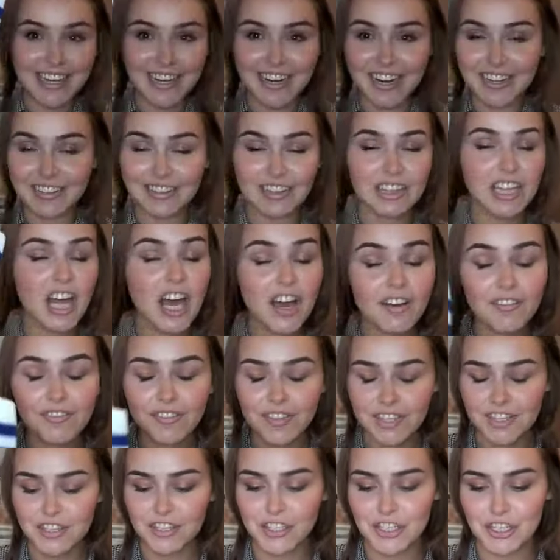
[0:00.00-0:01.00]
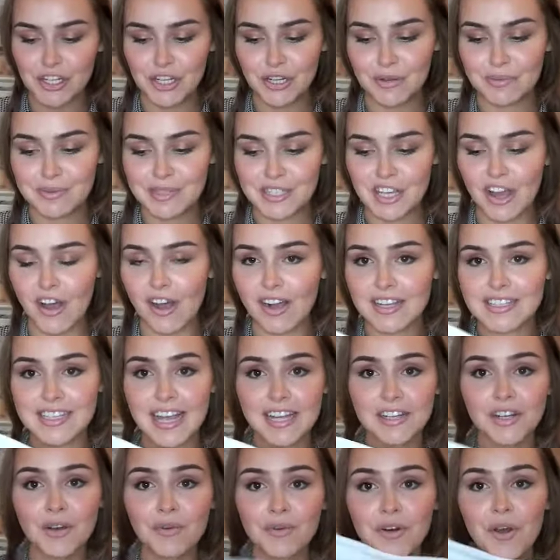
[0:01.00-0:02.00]
here. I love these tube socks.
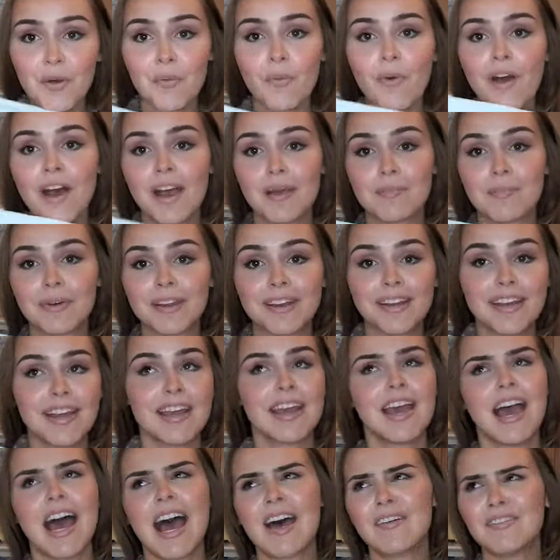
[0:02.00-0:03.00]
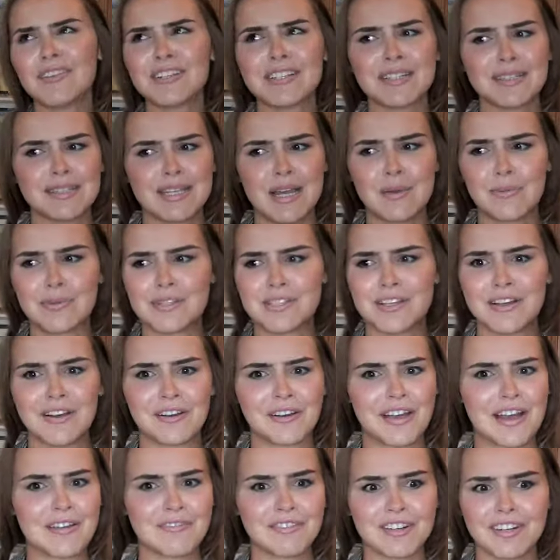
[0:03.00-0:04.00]
I don't know why, but ever since I was
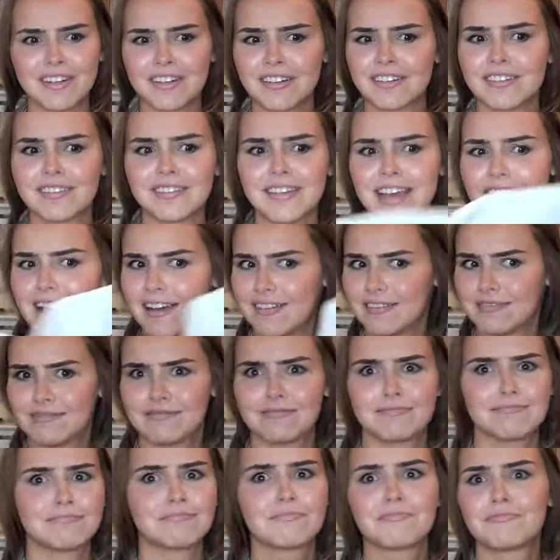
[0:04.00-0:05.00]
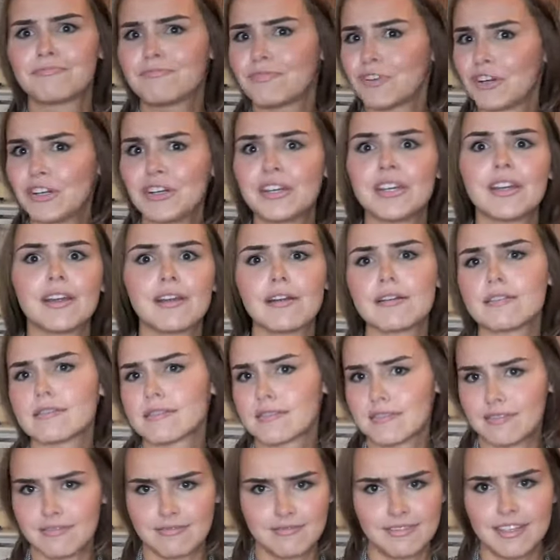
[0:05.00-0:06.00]
young, ever, yeah, for
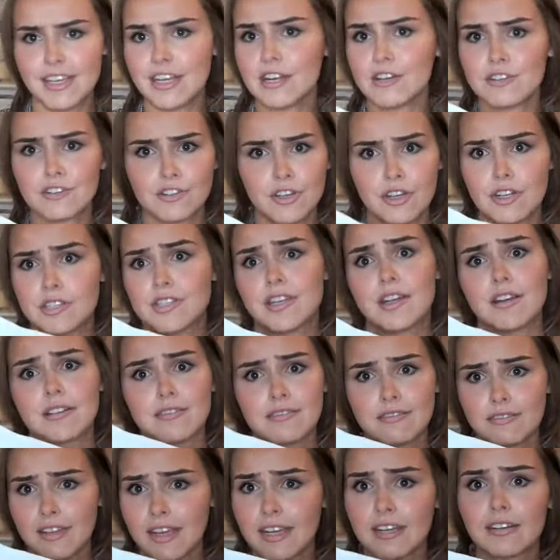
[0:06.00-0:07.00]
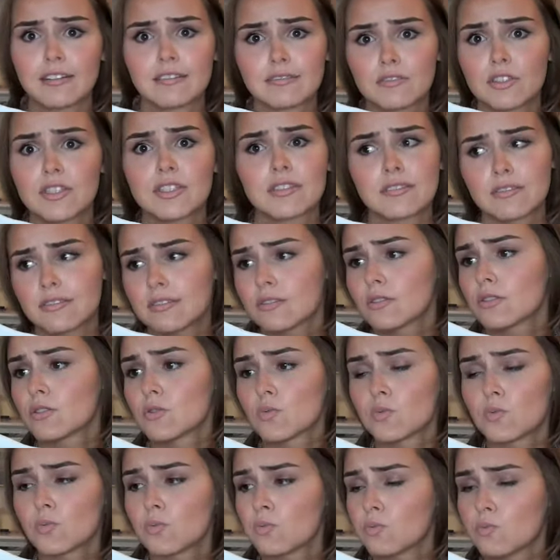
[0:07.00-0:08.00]
years, years, years, years, like
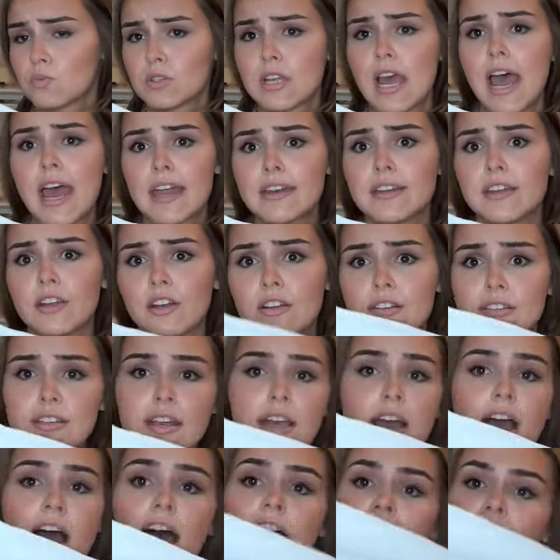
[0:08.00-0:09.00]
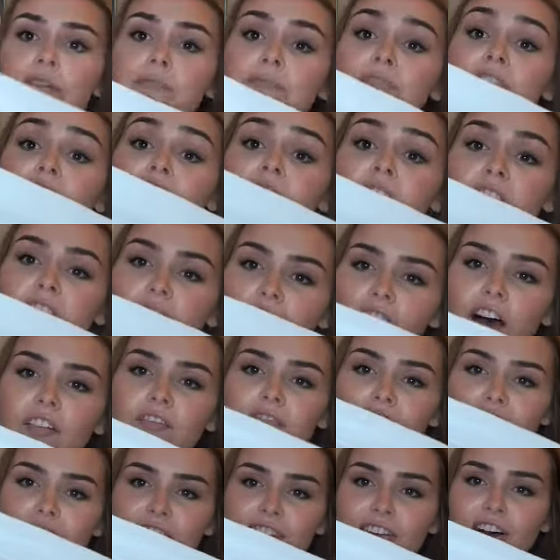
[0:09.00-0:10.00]
10 years. I've
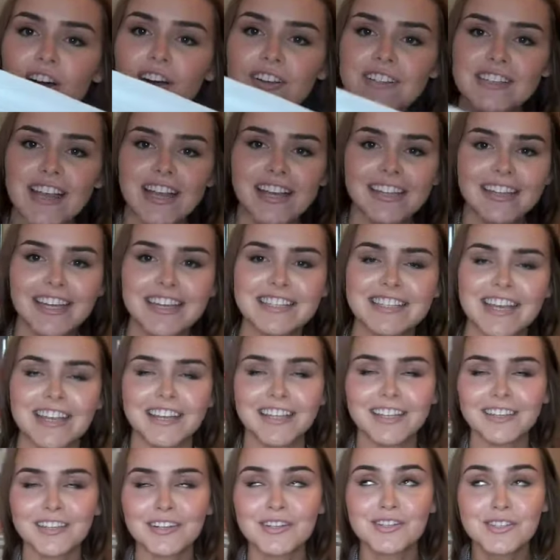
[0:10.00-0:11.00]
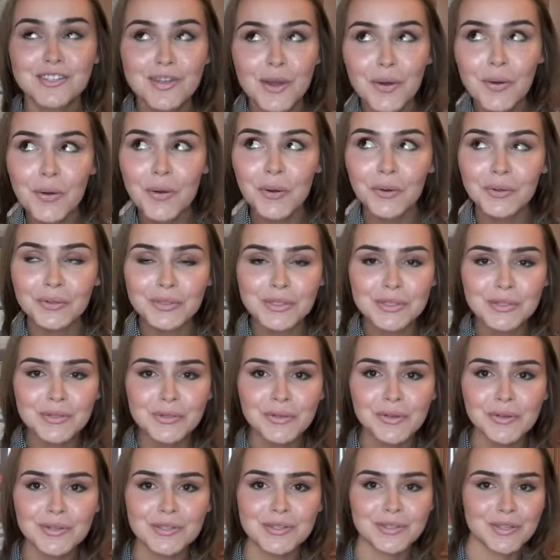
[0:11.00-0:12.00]
loved socks like this. I think they're so old
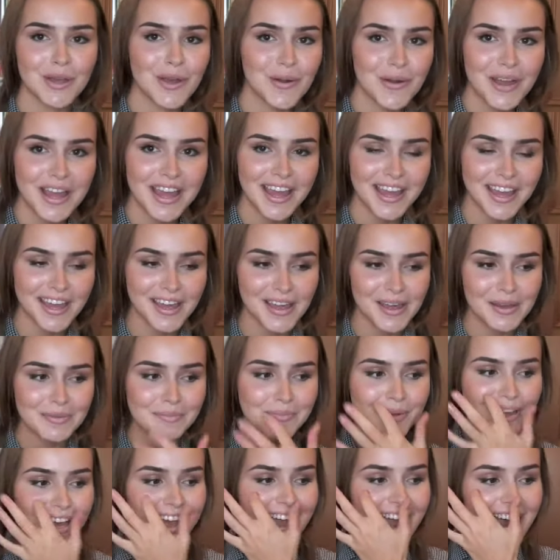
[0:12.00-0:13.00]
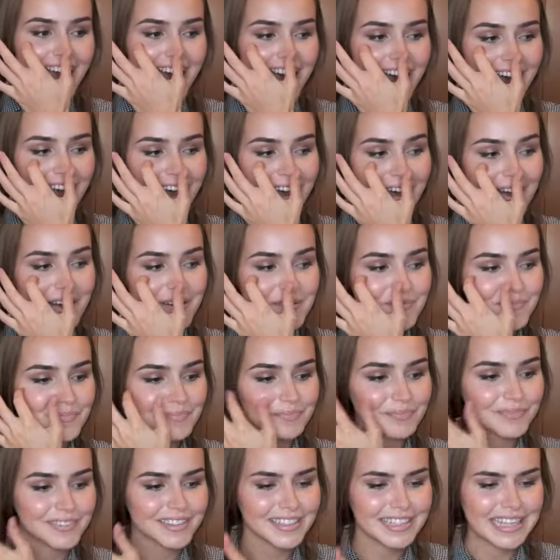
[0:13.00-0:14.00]
school, so hip.
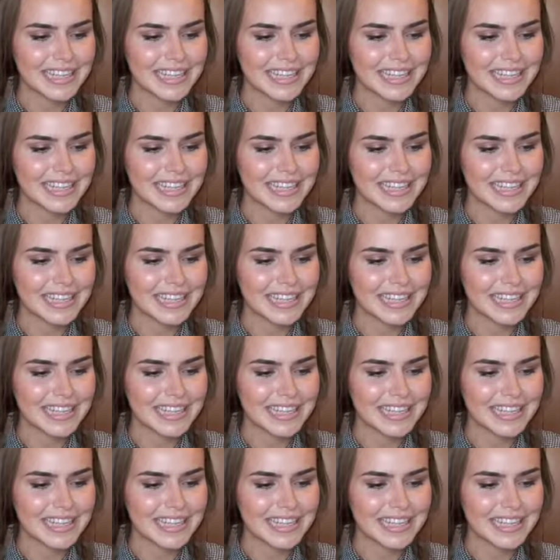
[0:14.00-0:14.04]
Um,